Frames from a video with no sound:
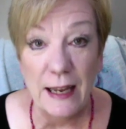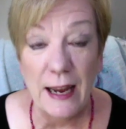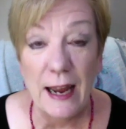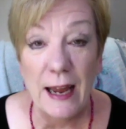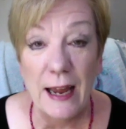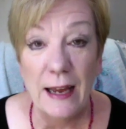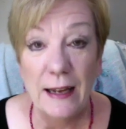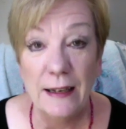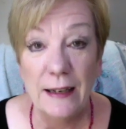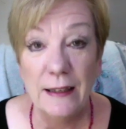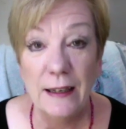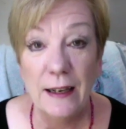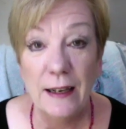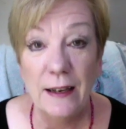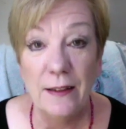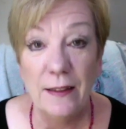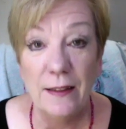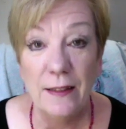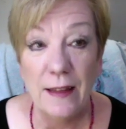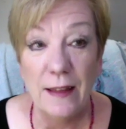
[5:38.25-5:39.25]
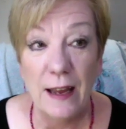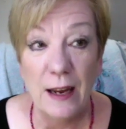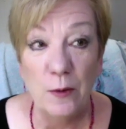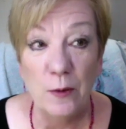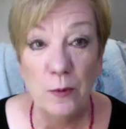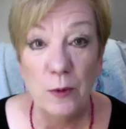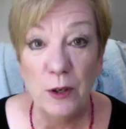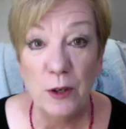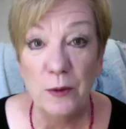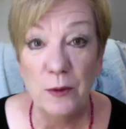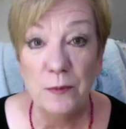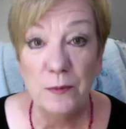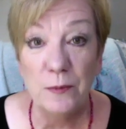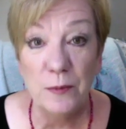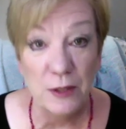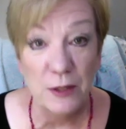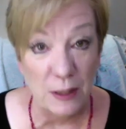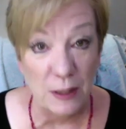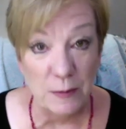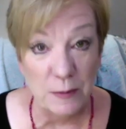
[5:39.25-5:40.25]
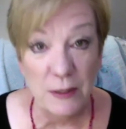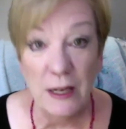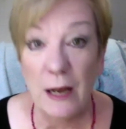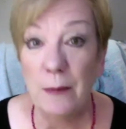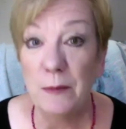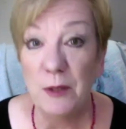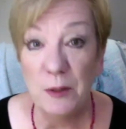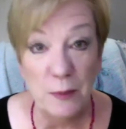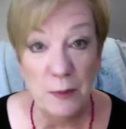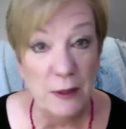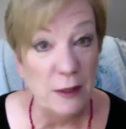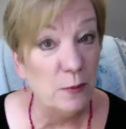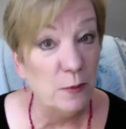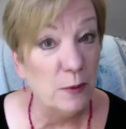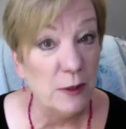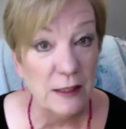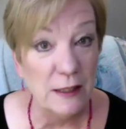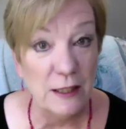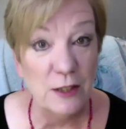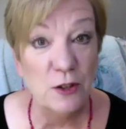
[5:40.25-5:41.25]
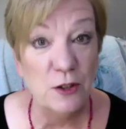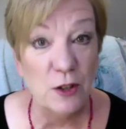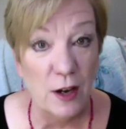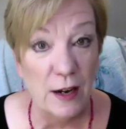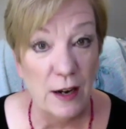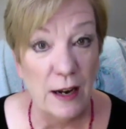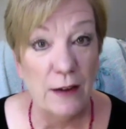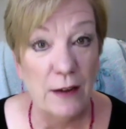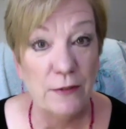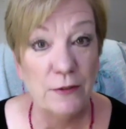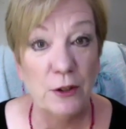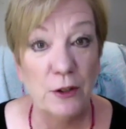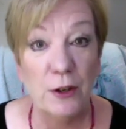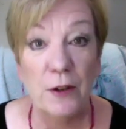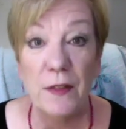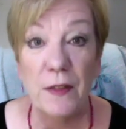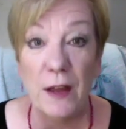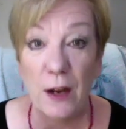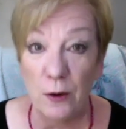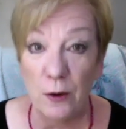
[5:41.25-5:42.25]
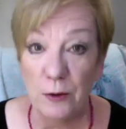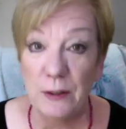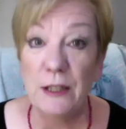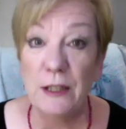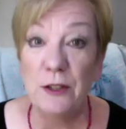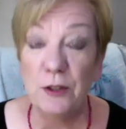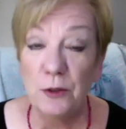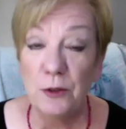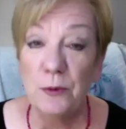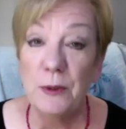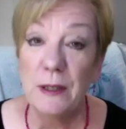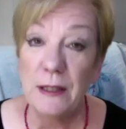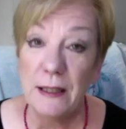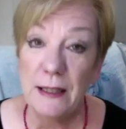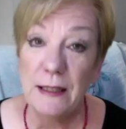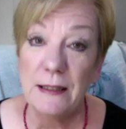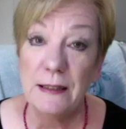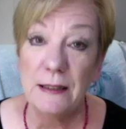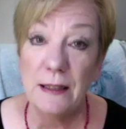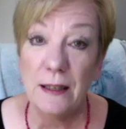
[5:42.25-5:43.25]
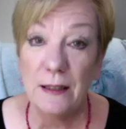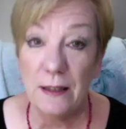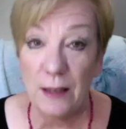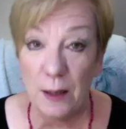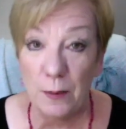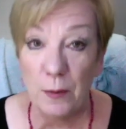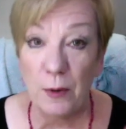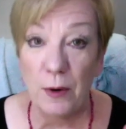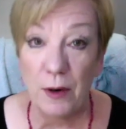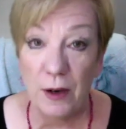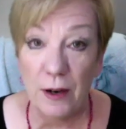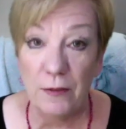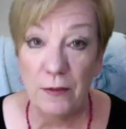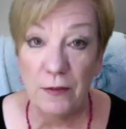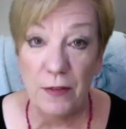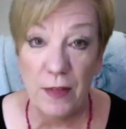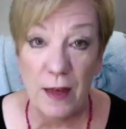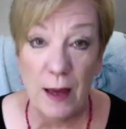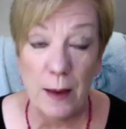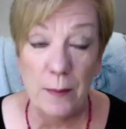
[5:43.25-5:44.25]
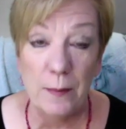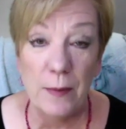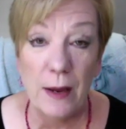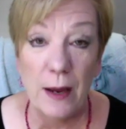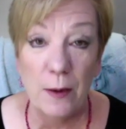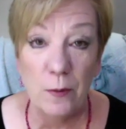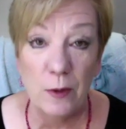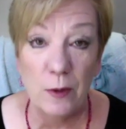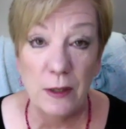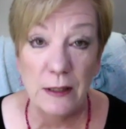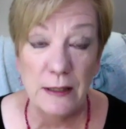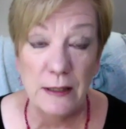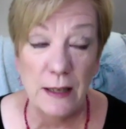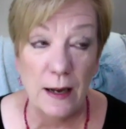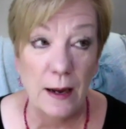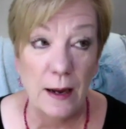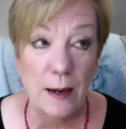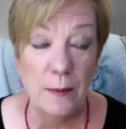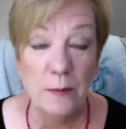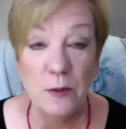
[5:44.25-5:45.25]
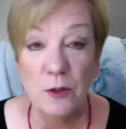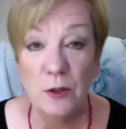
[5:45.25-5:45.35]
and they will sometimes be really sought after, and they only do release a number of them at one time.